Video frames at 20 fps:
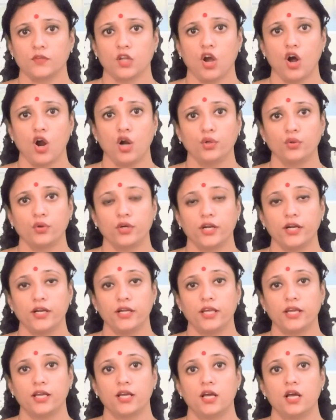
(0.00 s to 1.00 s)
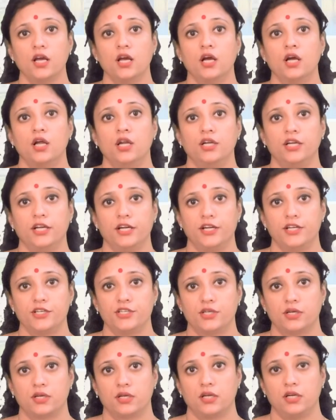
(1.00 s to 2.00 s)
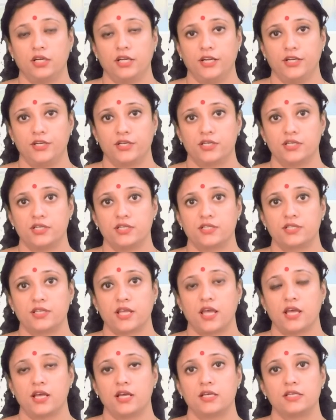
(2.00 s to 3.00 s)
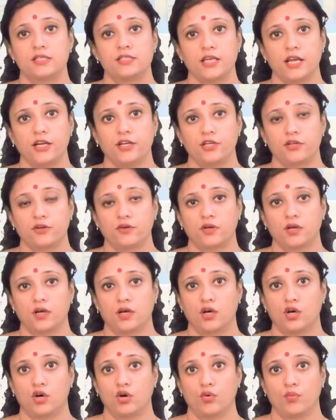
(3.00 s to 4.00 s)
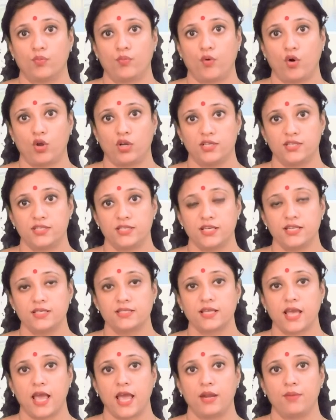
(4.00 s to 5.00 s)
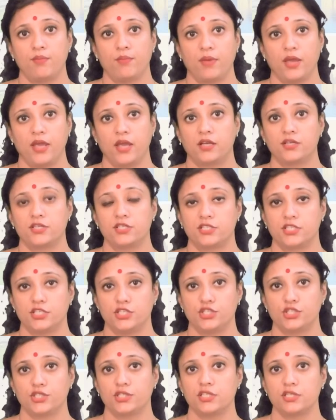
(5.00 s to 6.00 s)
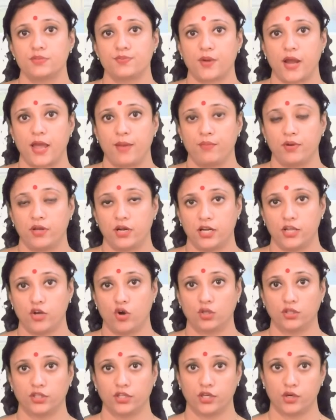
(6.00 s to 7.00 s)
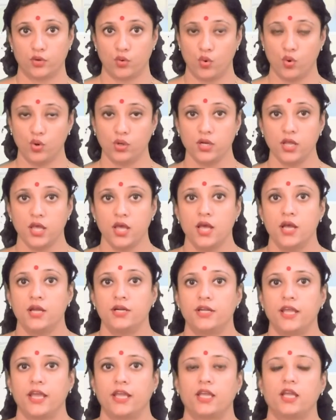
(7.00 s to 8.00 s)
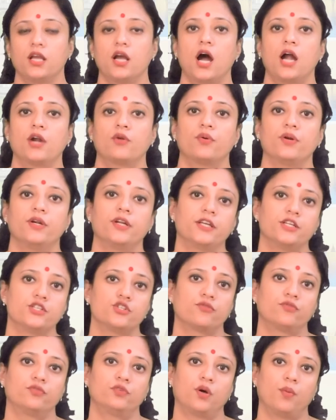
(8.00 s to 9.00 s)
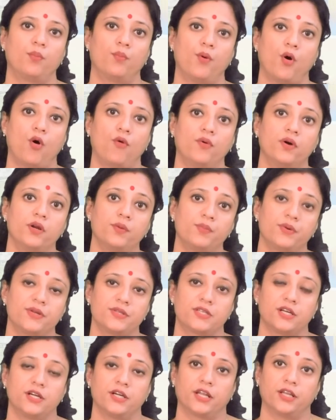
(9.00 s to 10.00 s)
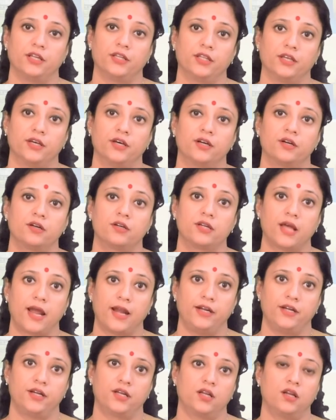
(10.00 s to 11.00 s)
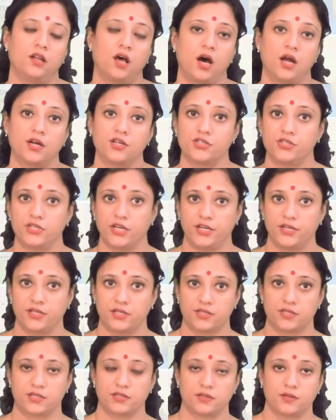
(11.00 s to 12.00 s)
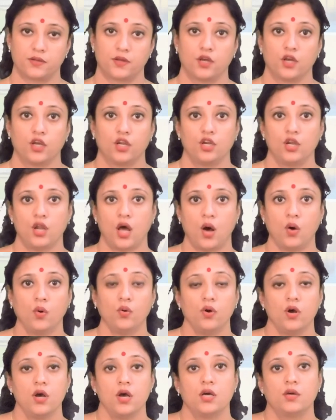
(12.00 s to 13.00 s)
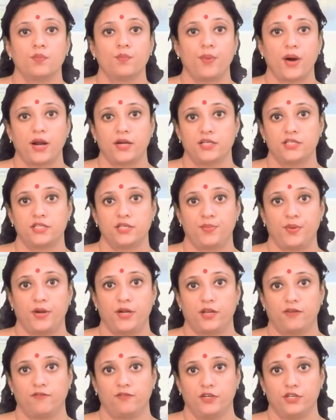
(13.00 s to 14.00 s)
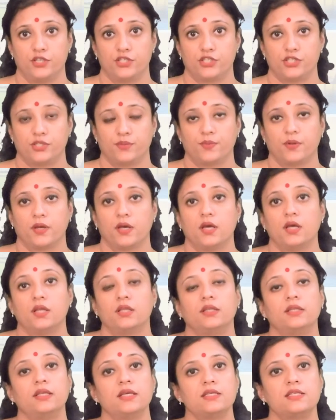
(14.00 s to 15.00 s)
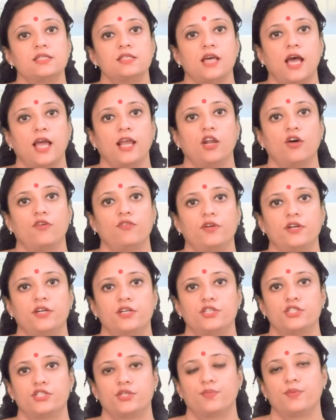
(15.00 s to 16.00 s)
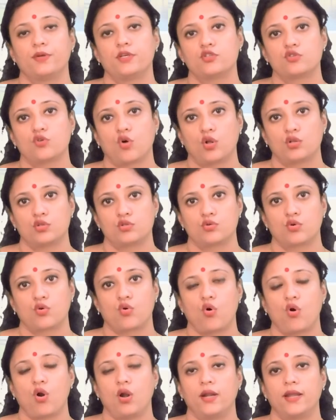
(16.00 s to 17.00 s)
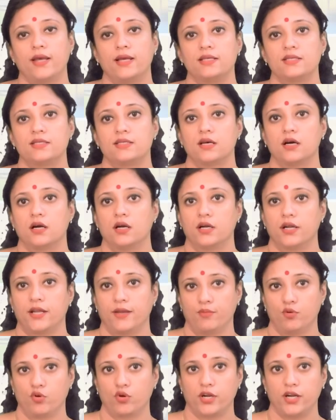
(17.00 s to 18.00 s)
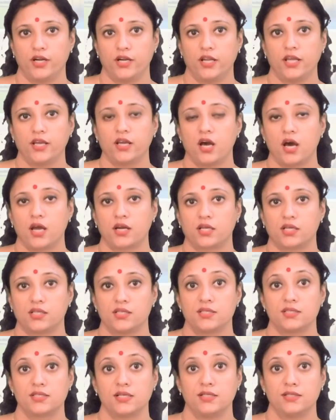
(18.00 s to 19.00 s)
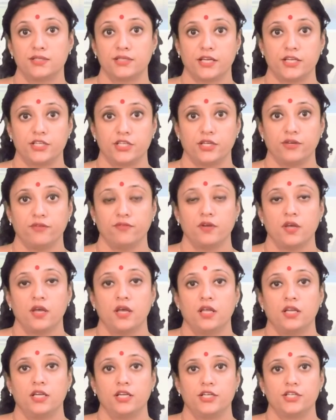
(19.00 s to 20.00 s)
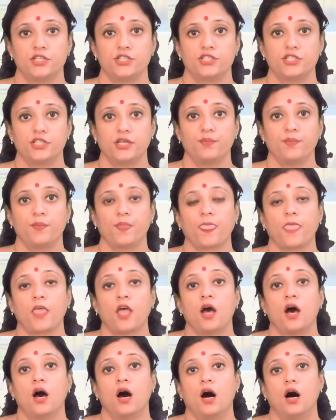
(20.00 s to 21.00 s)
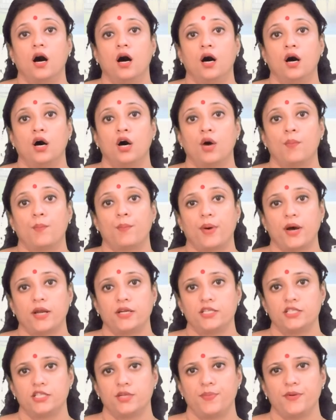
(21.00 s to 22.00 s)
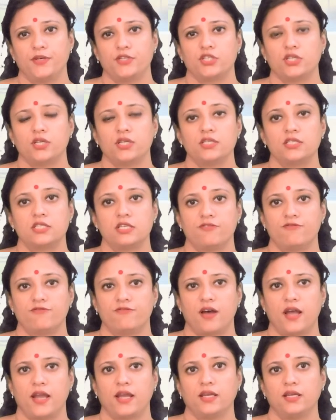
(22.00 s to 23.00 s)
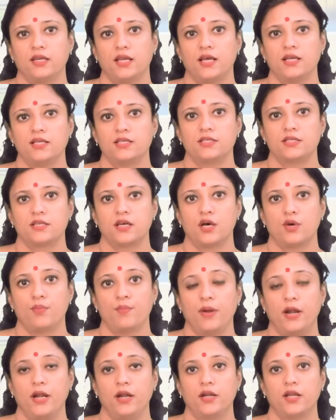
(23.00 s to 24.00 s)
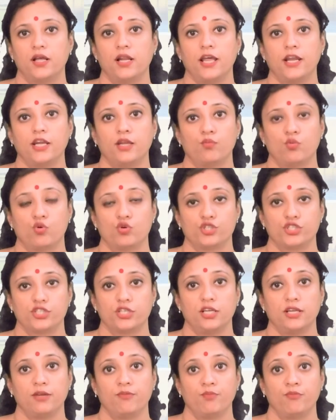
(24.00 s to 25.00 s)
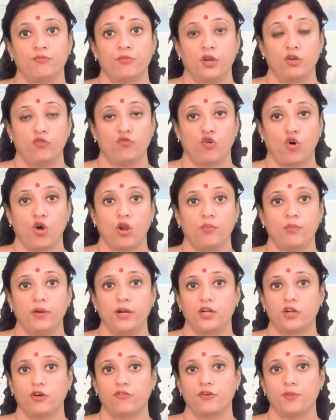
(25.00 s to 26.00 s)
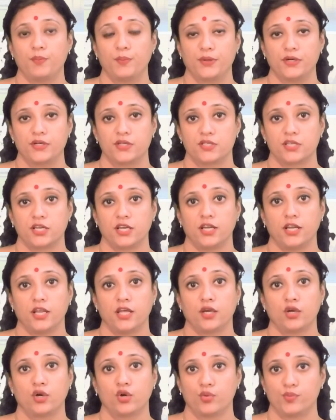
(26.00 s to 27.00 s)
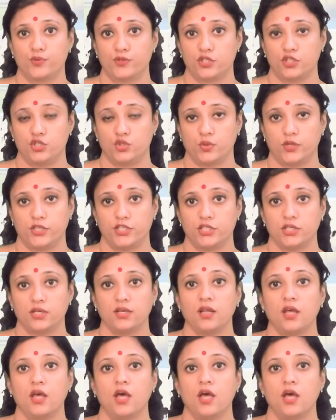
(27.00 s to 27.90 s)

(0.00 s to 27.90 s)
Autocratic leaders set policies and make decisions primarily on their own, taking advantage of the power present in their title or status. Now, participative leadership. This style of leadership is also called as democratic or consultative leadership. Participation is defined as mental and emotional involvement of a person in a group situation,